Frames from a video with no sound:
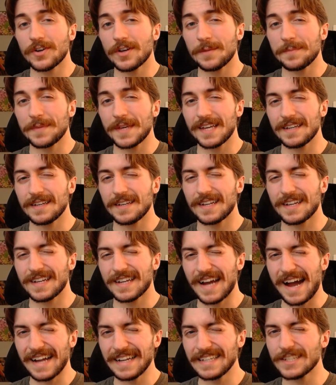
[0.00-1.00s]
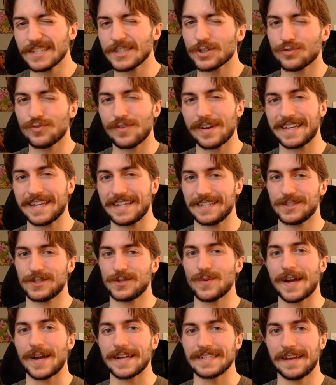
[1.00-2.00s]
be kinda tricky
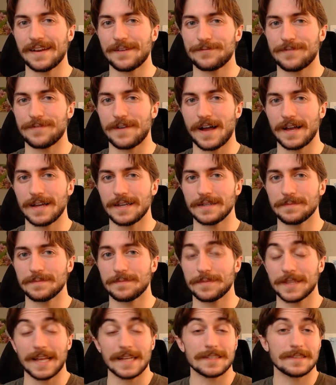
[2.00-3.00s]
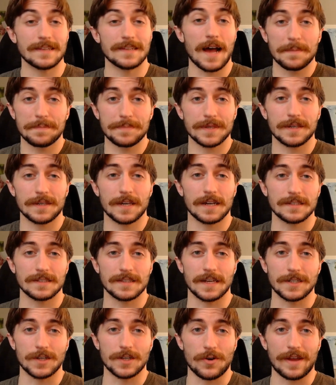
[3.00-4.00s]
to identify, but that's not because
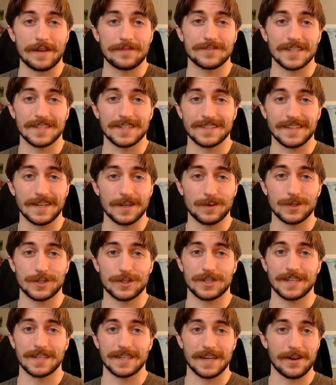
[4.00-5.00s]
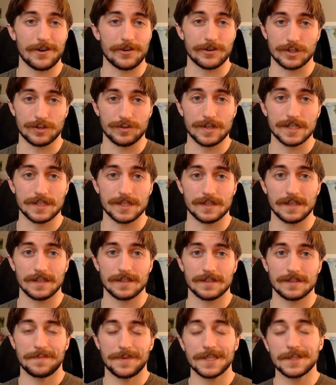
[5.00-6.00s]
they don't have distinguishing
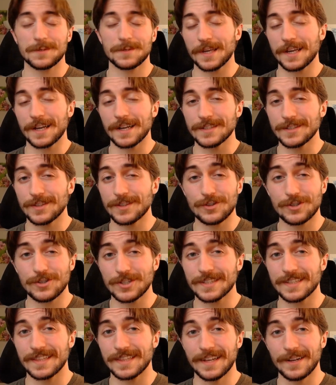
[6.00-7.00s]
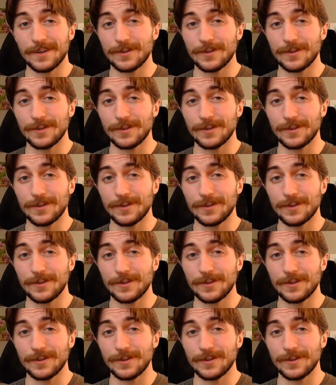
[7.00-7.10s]
characteristics. It's because they're just little